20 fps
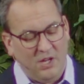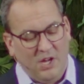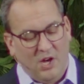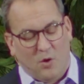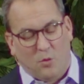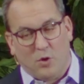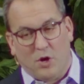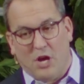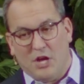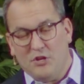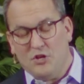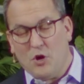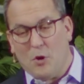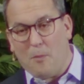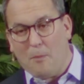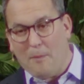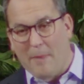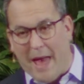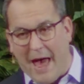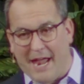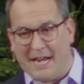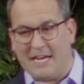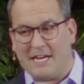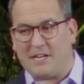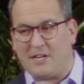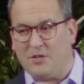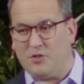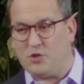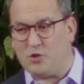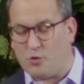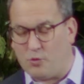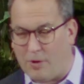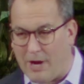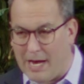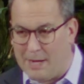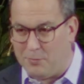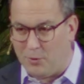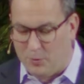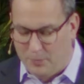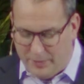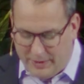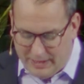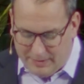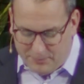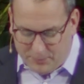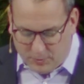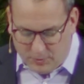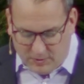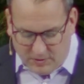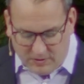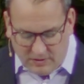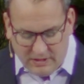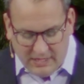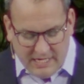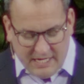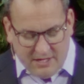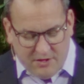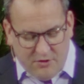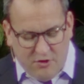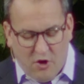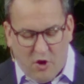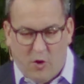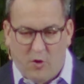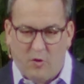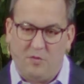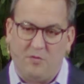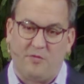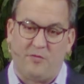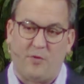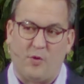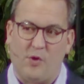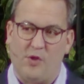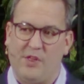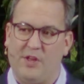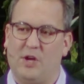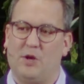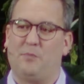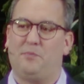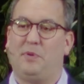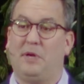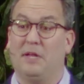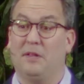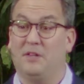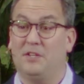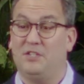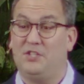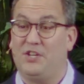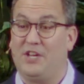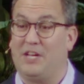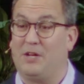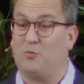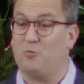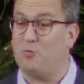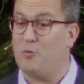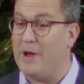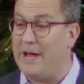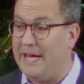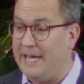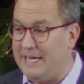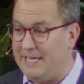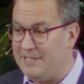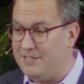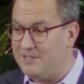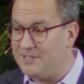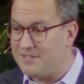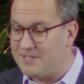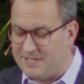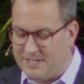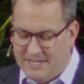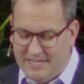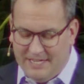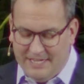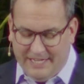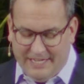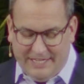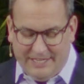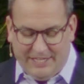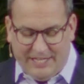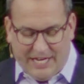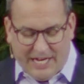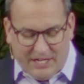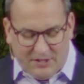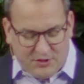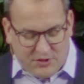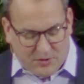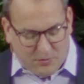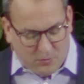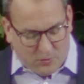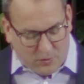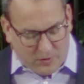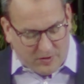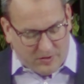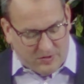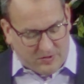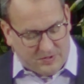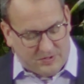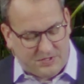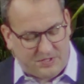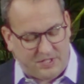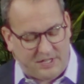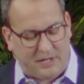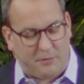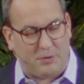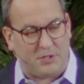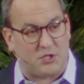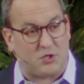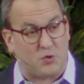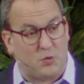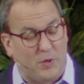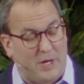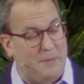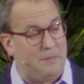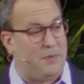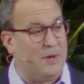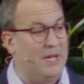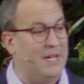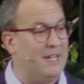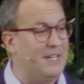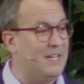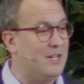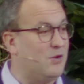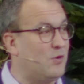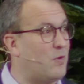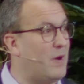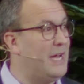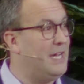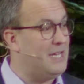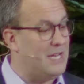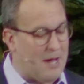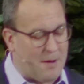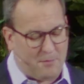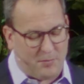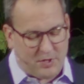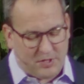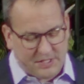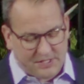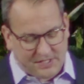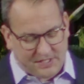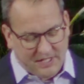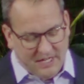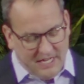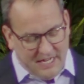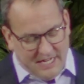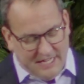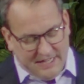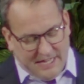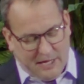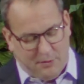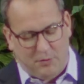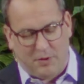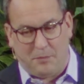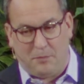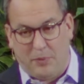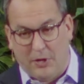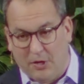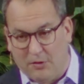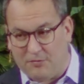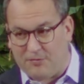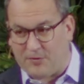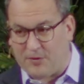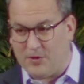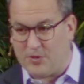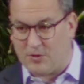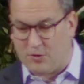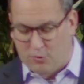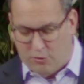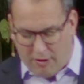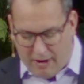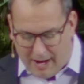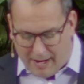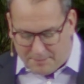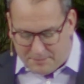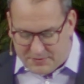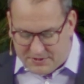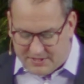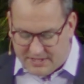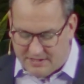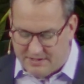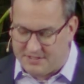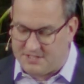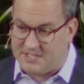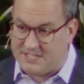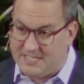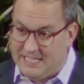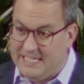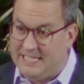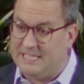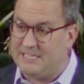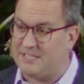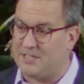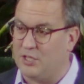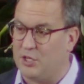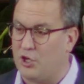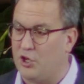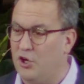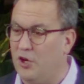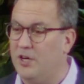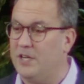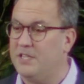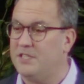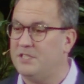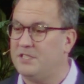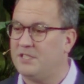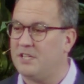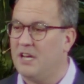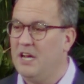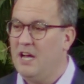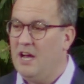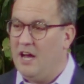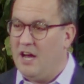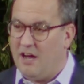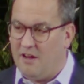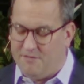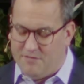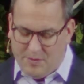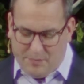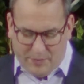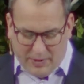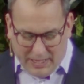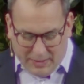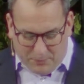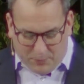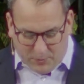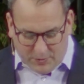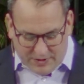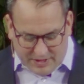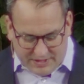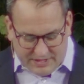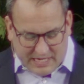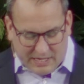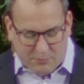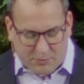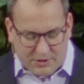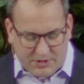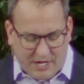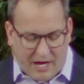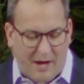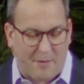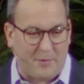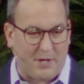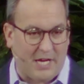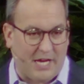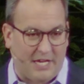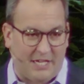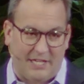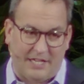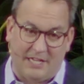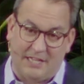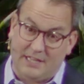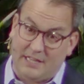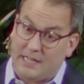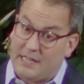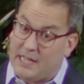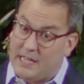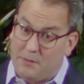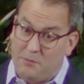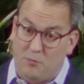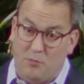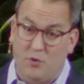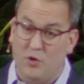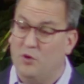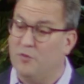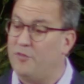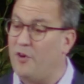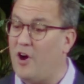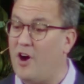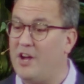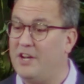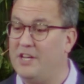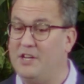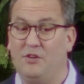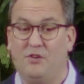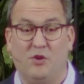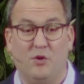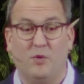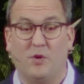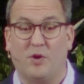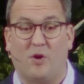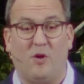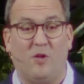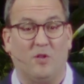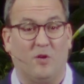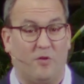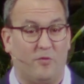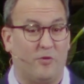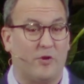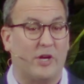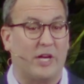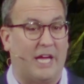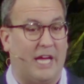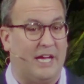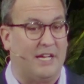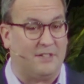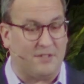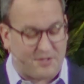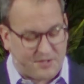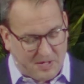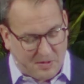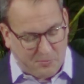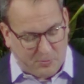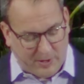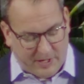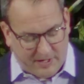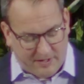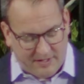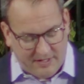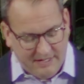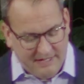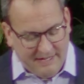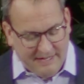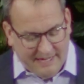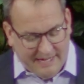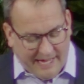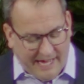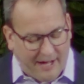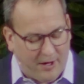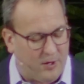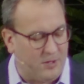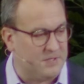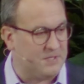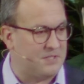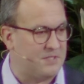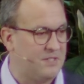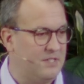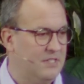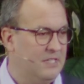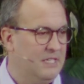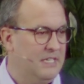were a nomadic tribal people known for their pillaging raids in the ancient world. So they would sweep in in great numbers. They would pilfer crops and seize the goods of the people that they were dominating, and then they'd move on and do it all over again somewhere else.